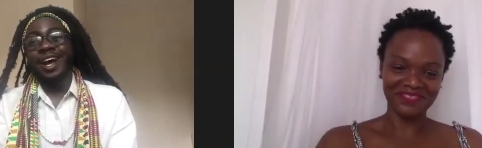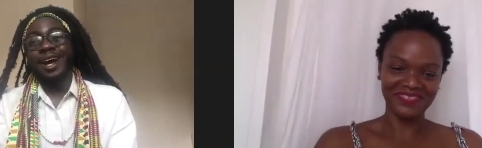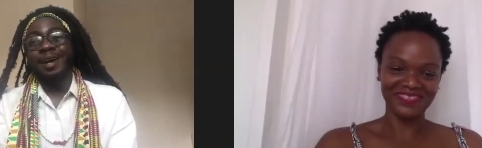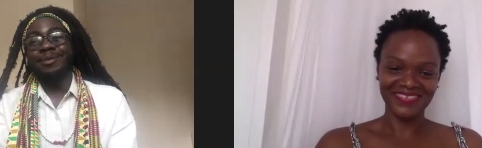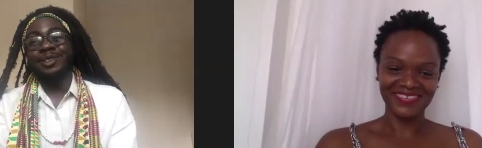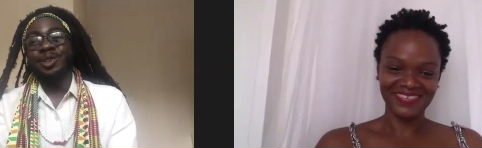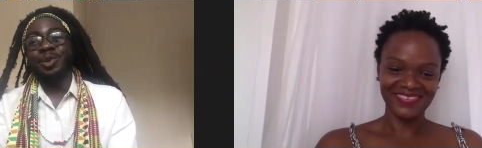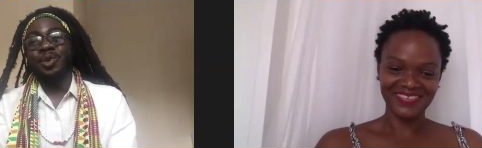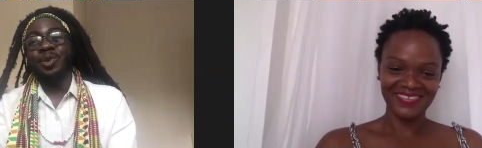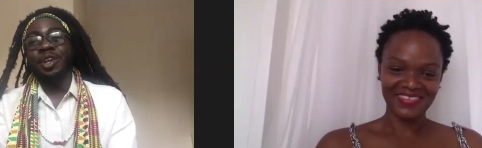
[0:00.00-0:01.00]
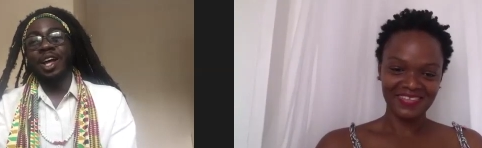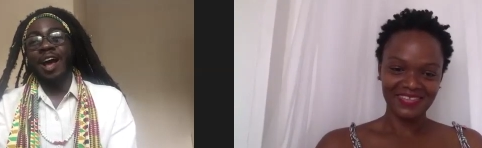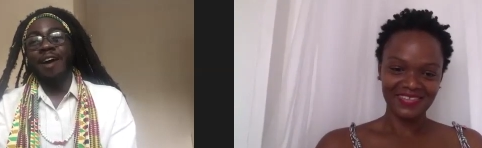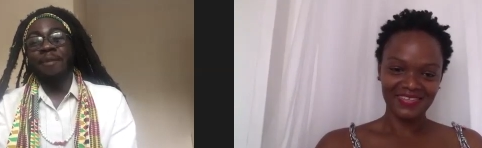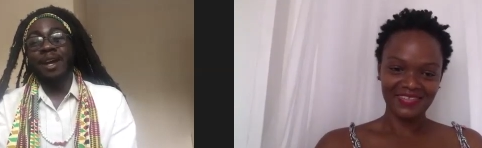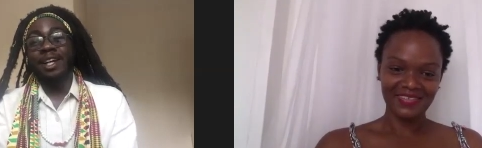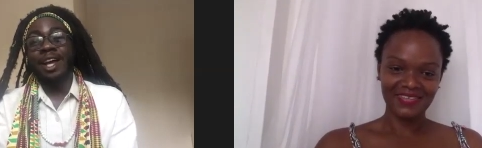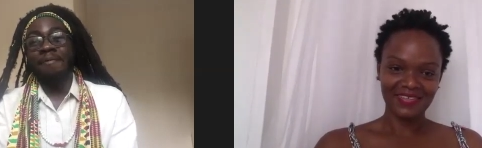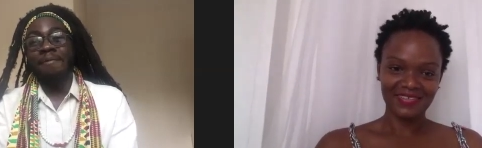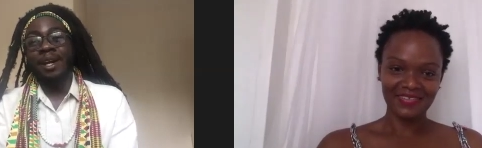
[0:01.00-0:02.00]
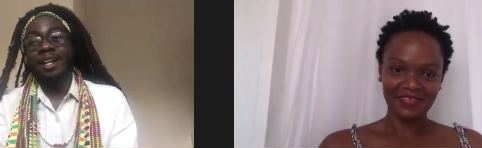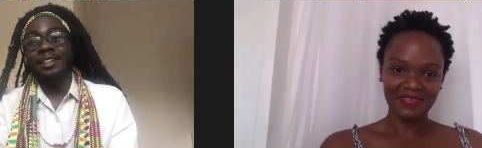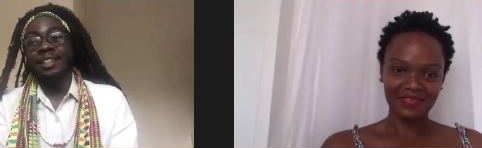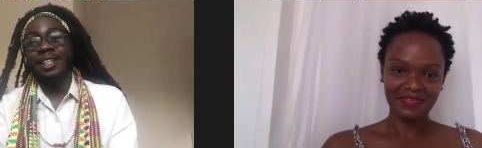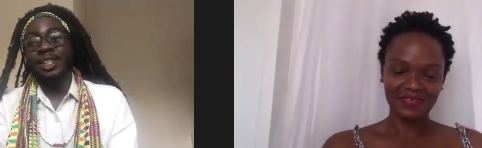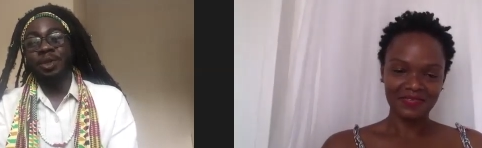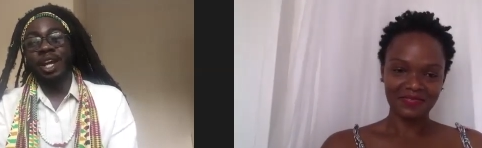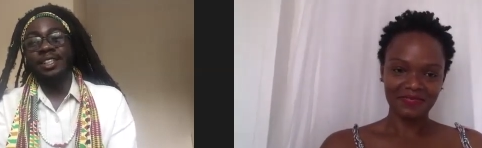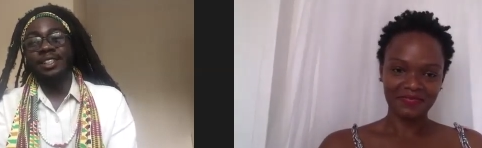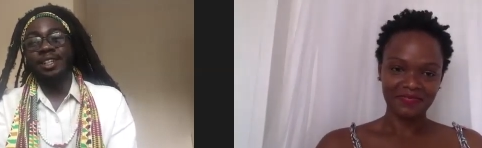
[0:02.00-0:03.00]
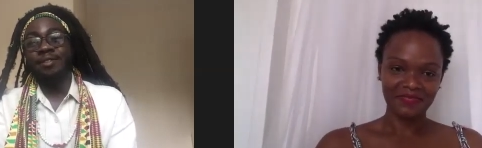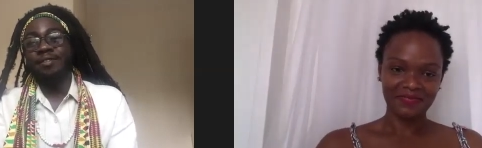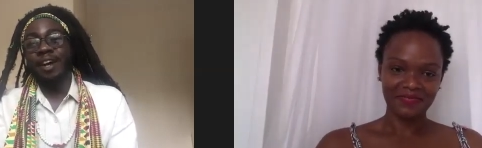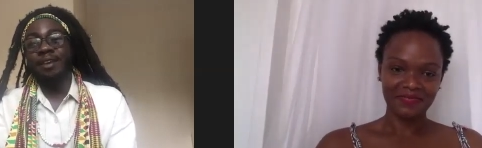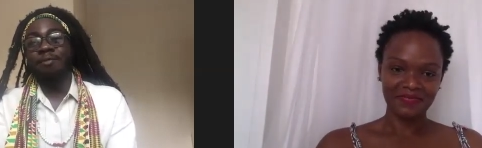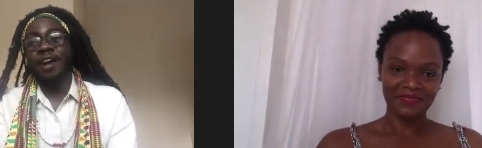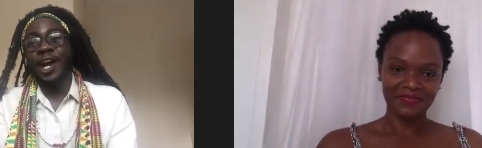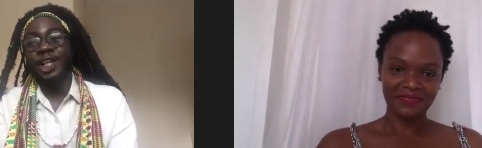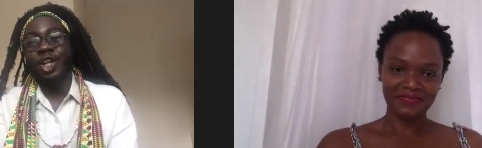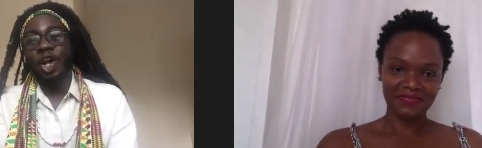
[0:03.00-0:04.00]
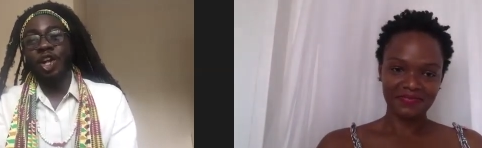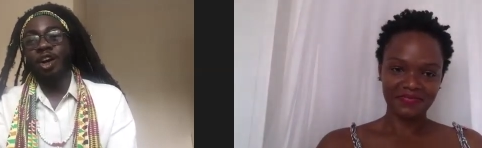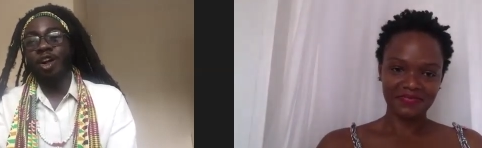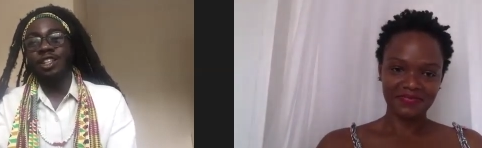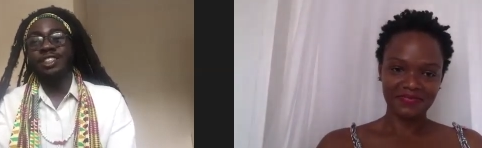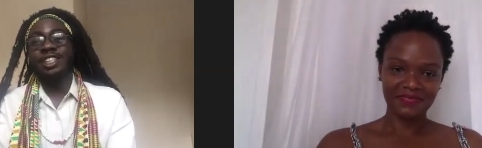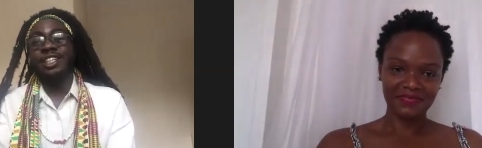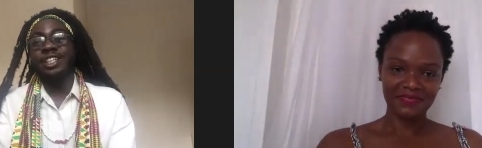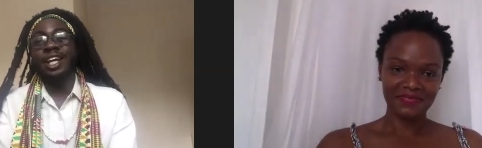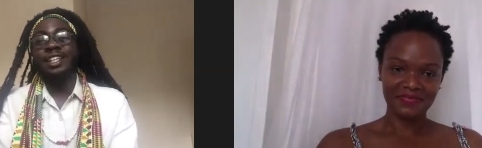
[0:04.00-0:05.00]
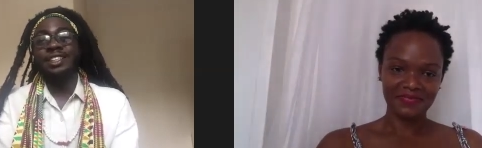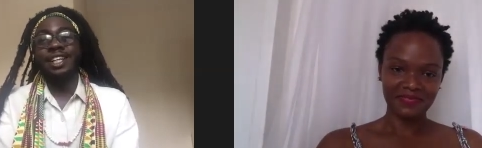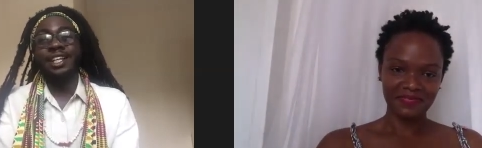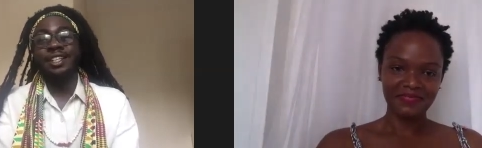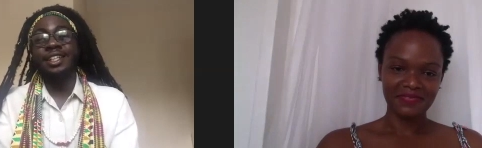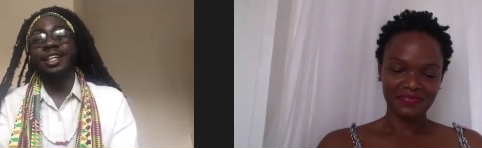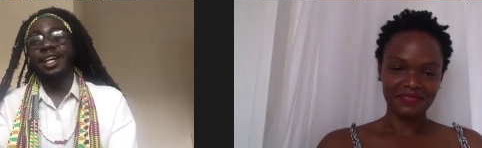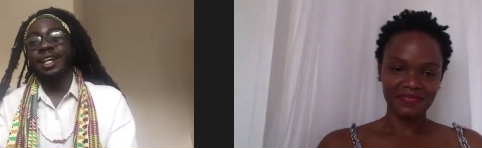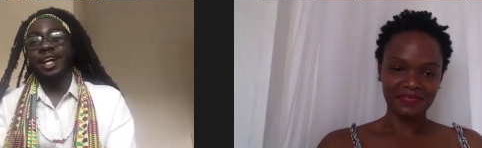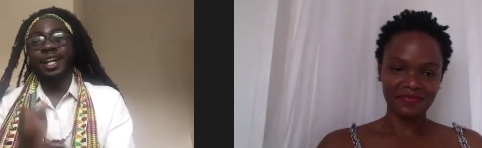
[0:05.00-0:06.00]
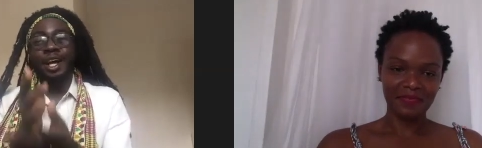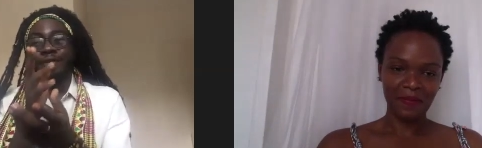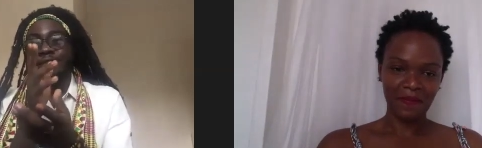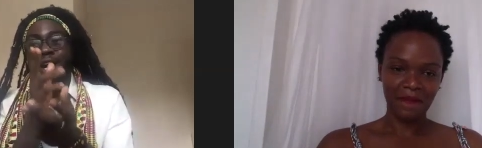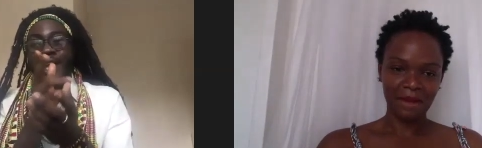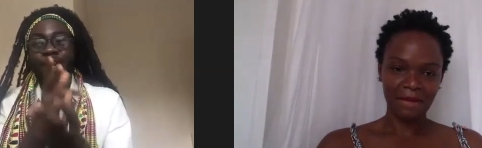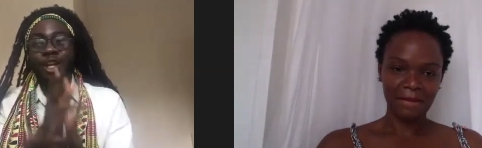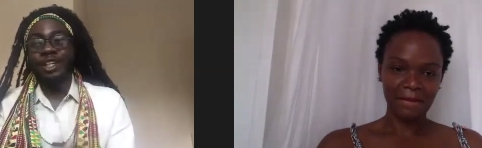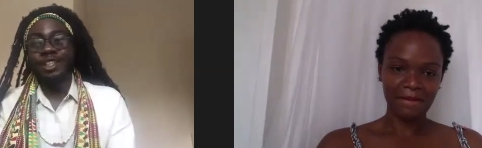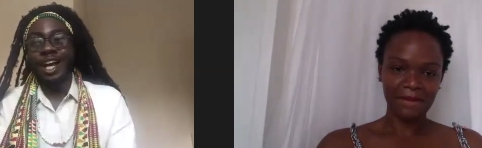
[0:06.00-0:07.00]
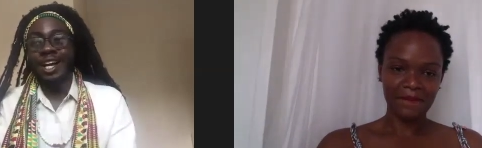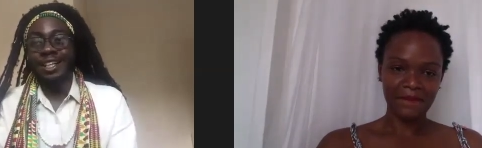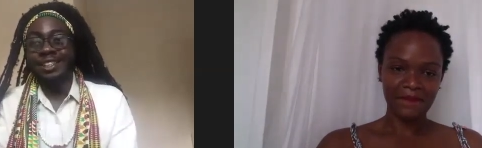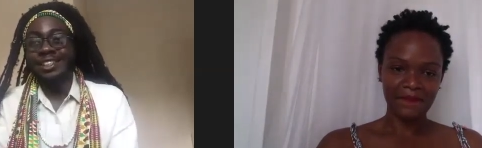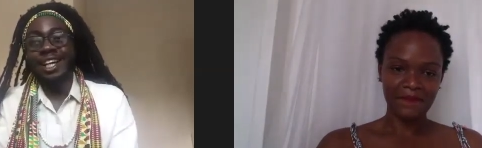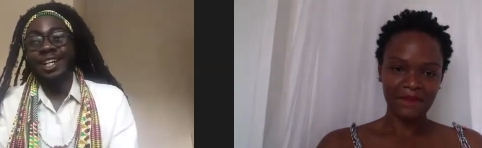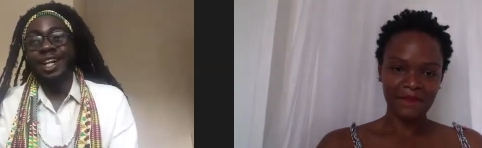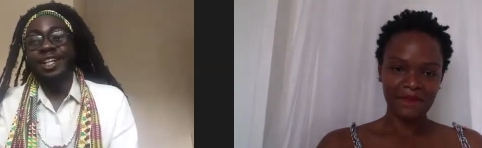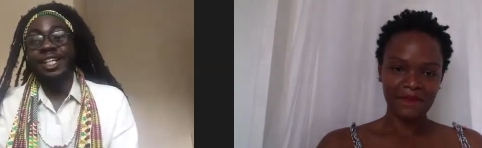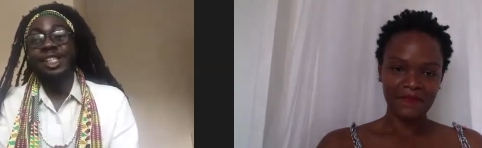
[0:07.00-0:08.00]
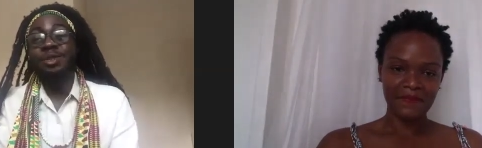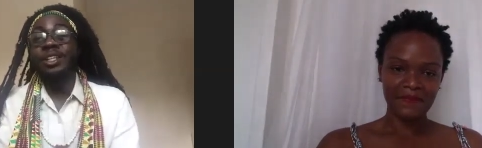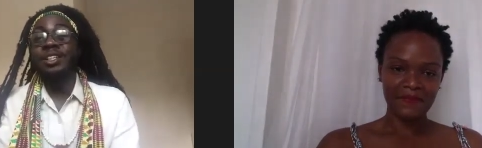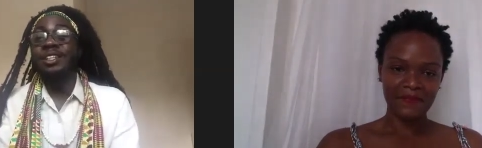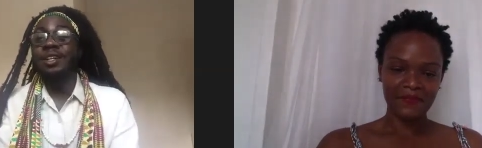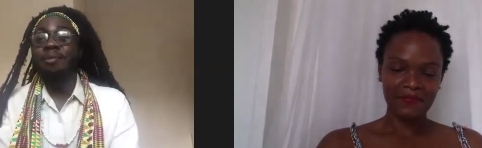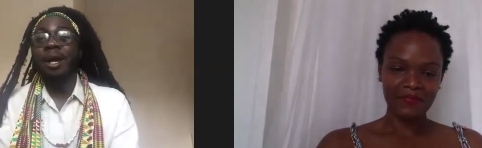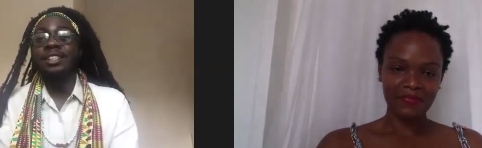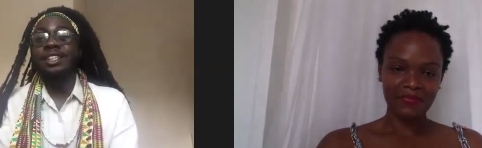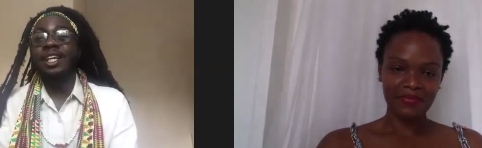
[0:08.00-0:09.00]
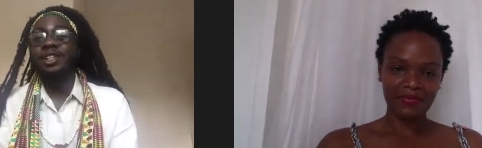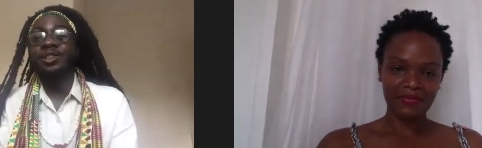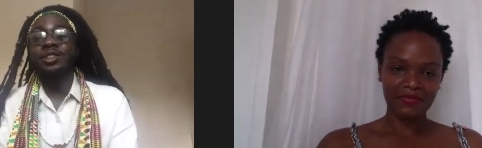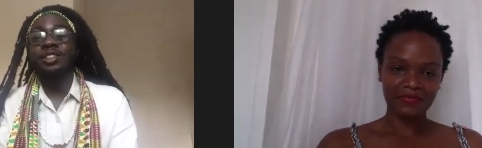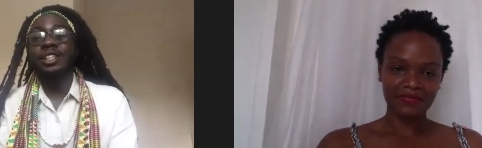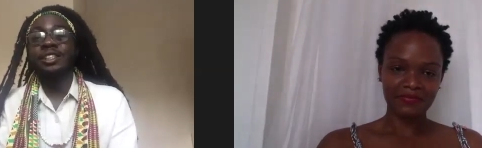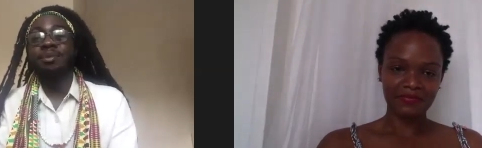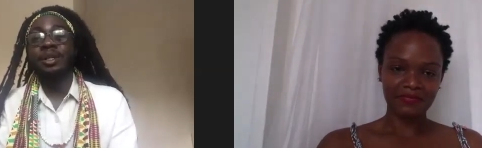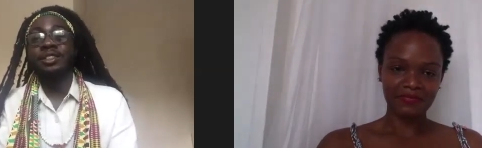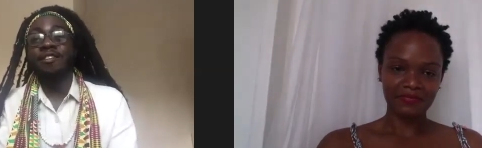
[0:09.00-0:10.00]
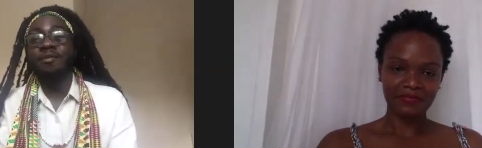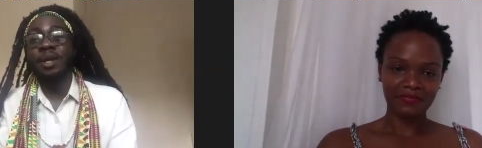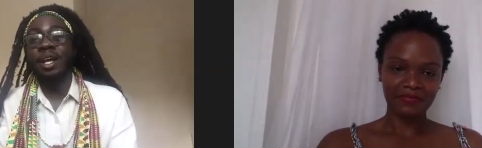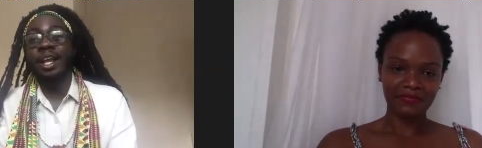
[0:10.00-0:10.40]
Speaker 1: um, so I have my I have my days when I'm hitting and firing on all cylinders. And mm-hmm the targets. And there are days when my schedule takes the best of me and